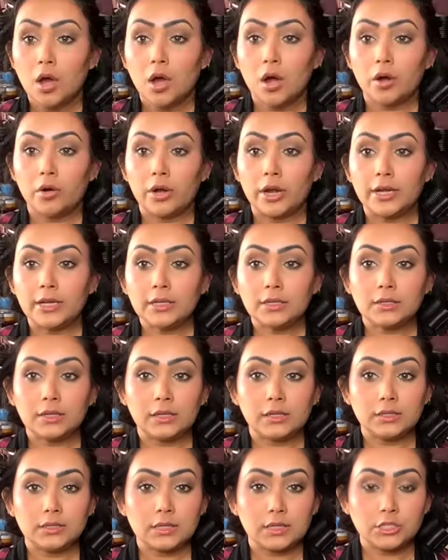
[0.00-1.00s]
All right,
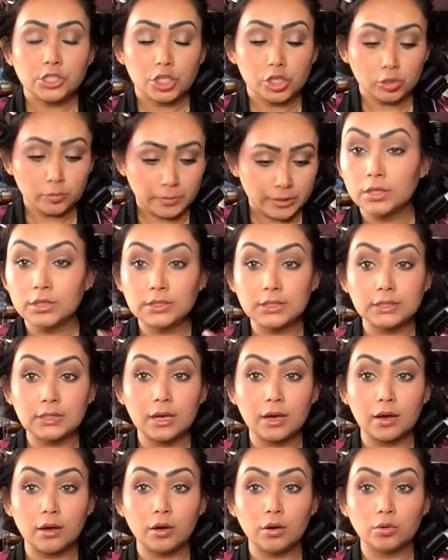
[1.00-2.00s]
ladies and gentlemen, this is
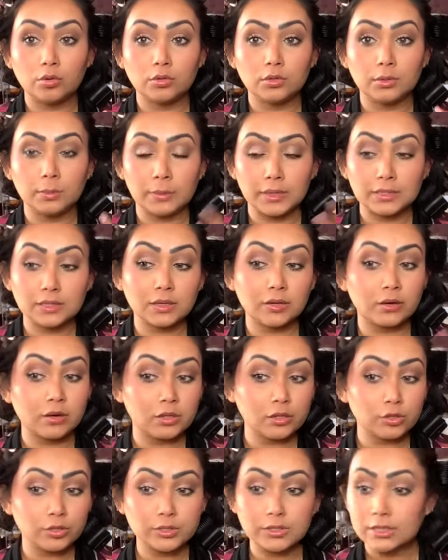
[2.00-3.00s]
how the mascara
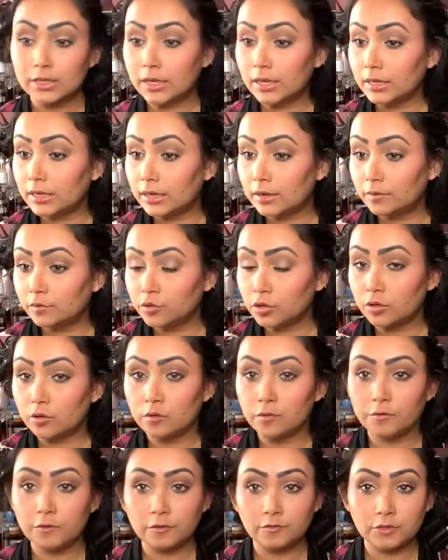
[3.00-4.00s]
looks like after
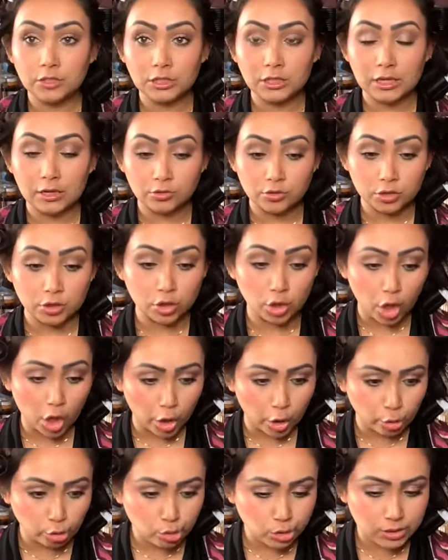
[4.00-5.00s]
50,000
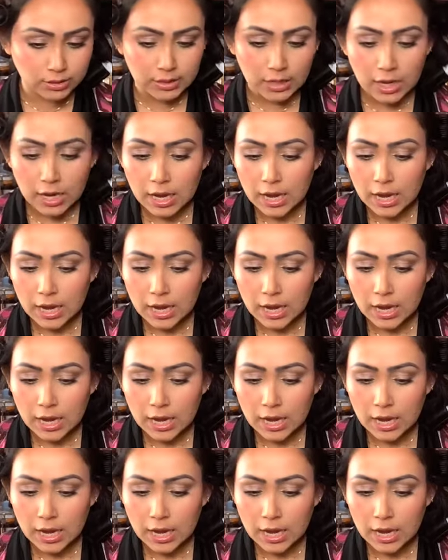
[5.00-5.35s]
coats.